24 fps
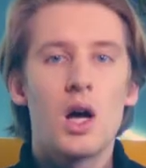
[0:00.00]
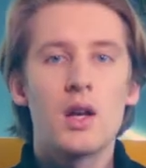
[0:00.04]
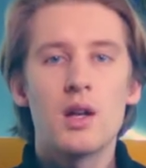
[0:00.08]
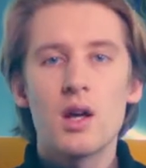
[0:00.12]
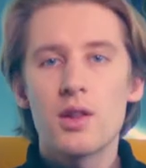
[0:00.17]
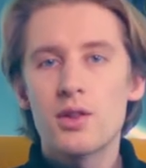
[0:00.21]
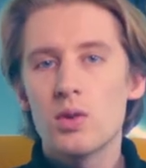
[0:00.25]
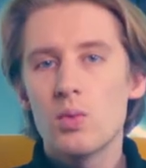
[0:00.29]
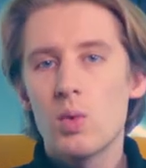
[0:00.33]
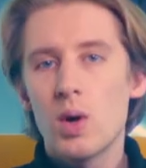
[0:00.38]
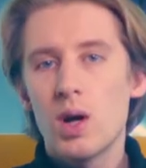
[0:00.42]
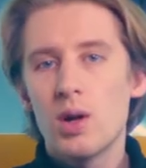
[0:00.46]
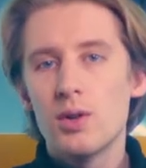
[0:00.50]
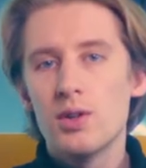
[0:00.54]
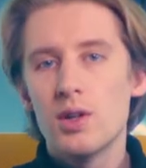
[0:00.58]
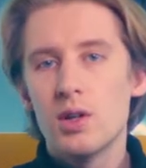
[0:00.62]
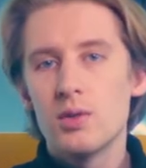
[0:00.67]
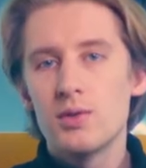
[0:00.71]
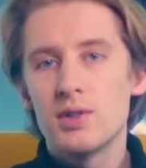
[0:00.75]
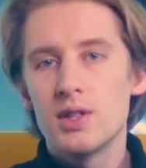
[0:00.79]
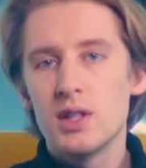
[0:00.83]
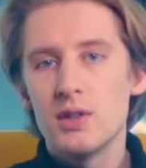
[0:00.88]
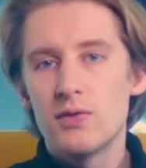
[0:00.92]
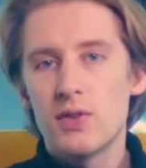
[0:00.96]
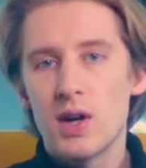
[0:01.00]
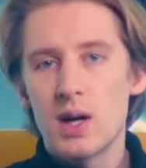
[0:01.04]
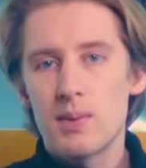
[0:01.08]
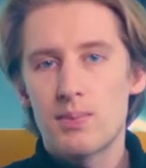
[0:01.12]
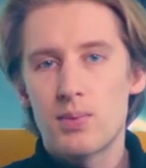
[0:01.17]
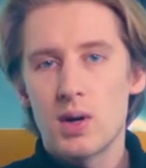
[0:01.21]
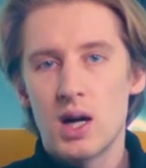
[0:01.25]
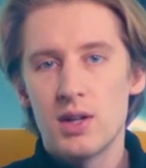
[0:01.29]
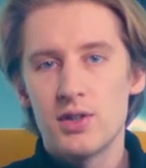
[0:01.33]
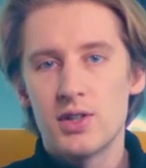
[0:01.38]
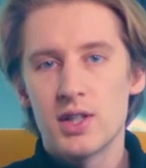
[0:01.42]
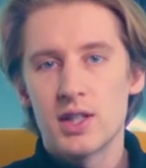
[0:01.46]
Another well-known DeFi
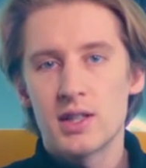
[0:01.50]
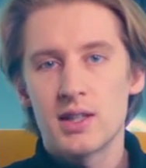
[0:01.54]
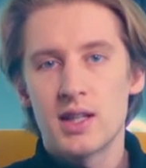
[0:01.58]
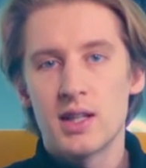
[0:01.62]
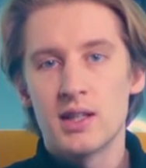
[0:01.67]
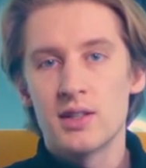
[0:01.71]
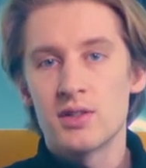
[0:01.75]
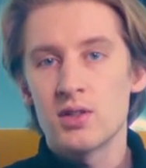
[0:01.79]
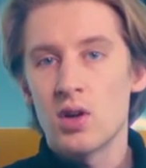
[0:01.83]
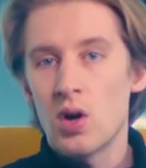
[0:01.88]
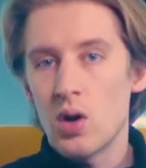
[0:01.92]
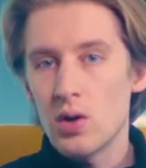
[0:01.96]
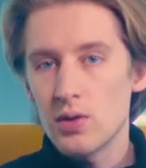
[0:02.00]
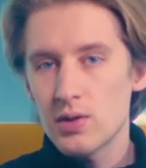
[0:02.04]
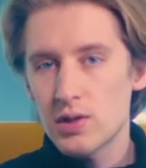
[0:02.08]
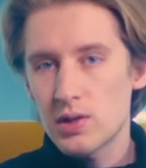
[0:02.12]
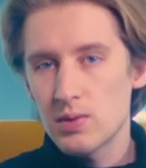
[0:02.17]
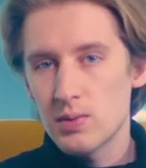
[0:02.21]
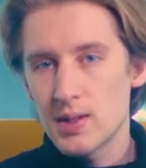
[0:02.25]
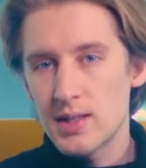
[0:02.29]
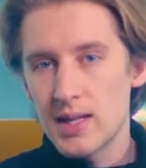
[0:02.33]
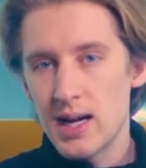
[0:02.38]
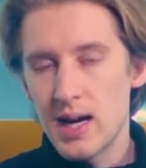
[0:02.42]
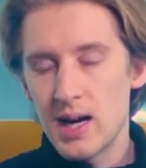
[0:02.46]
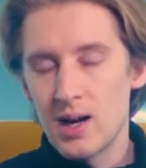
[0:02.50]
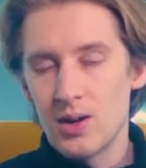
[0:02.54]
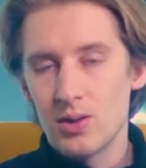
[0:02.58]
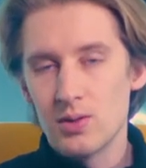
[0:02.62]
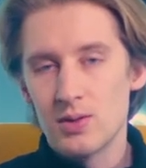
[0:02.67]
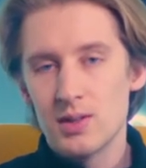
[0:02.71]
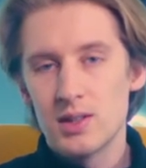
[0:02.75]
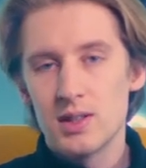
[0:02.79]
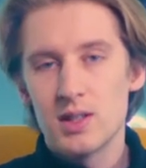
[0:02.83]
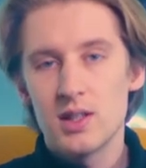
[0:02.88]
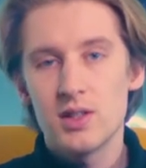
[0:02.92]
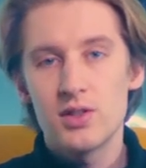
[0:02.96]
project that is also a
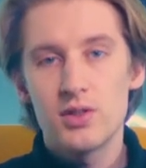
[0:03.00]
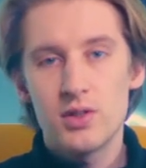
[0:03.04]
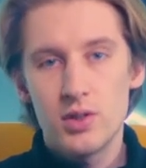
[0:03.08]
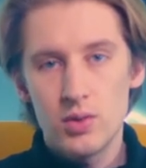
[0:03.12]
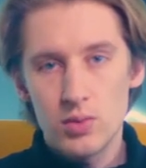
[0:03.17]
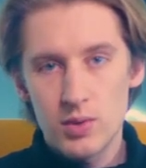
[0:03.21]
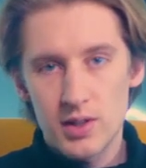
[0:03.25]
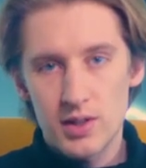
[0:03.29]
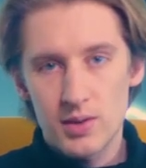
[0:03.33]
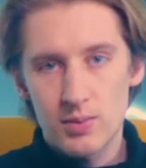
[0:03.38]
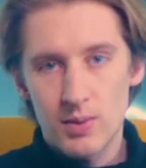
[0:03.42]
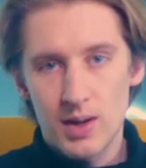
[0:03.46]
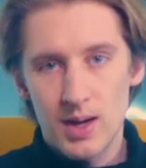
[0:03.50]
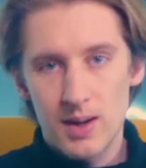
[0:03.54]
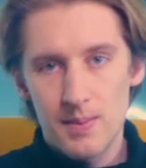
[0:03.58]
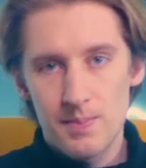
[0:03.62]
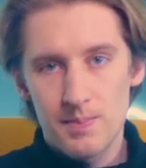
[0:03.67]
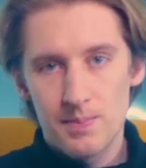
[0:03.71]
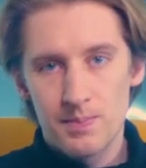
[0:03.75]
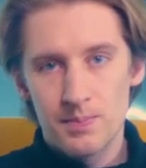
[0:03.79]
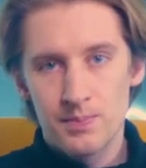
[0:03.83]
DAO is Uniswap.